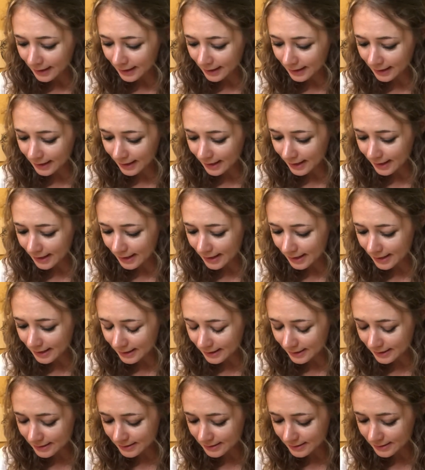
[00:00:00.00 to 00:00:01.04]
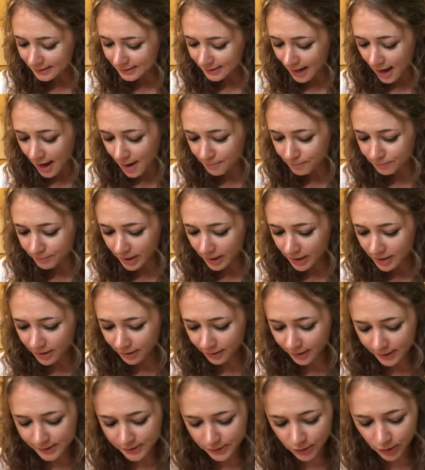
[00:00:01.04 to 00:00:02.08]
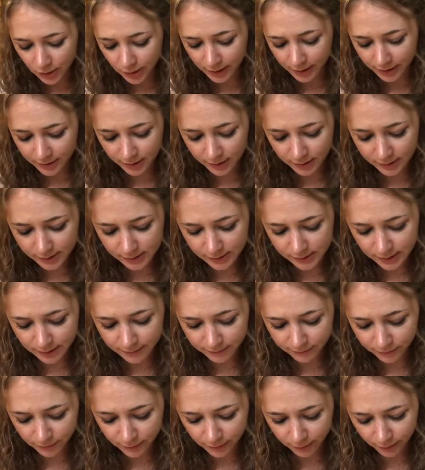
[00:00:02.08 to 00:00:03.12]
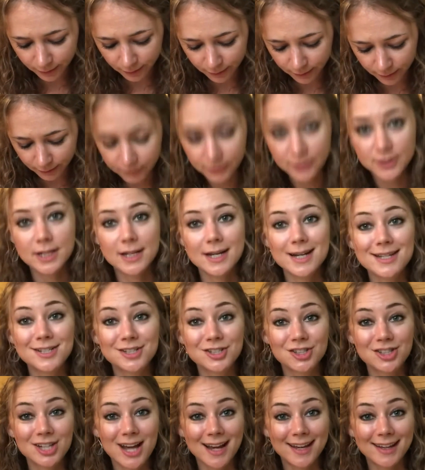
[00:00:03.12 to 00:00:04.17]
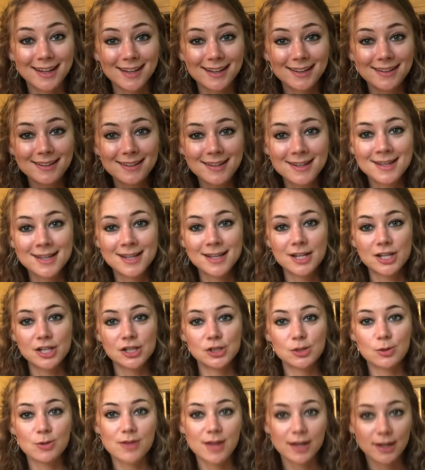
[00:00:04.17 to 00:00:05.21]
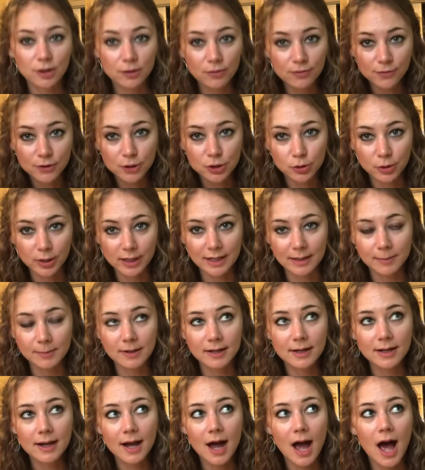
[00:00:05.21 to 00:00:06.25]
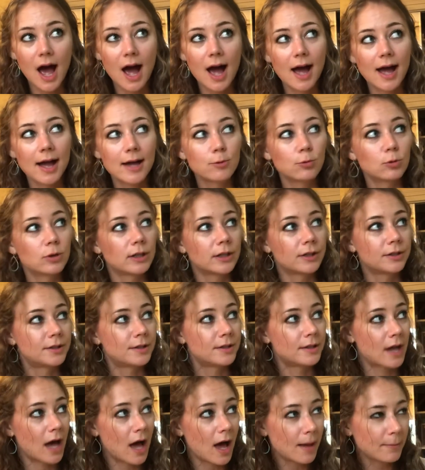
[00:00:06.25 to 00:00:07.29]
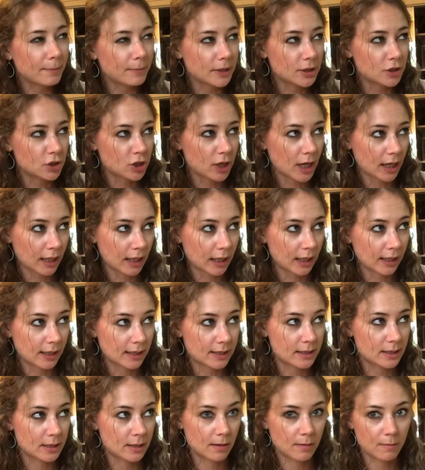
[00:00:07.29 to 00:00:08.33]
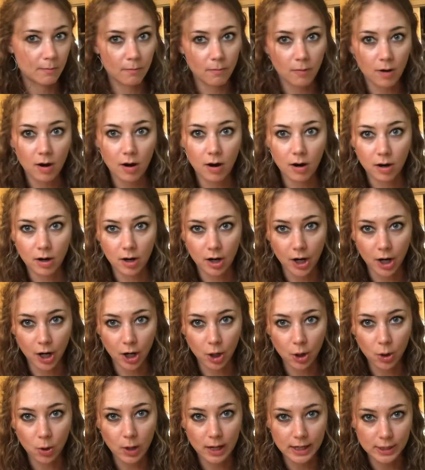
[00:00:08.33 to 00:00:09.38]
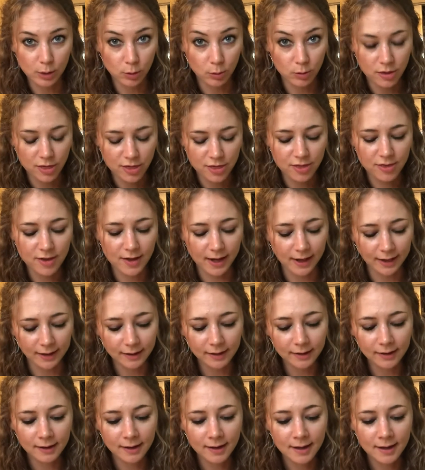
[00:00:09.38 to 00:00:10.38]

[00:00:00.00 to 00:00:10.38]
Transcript: And yeah, I think that's good. I think this is it for today's check-in. So thank you for joining me. I will not be checking in tomorrow, I don't think.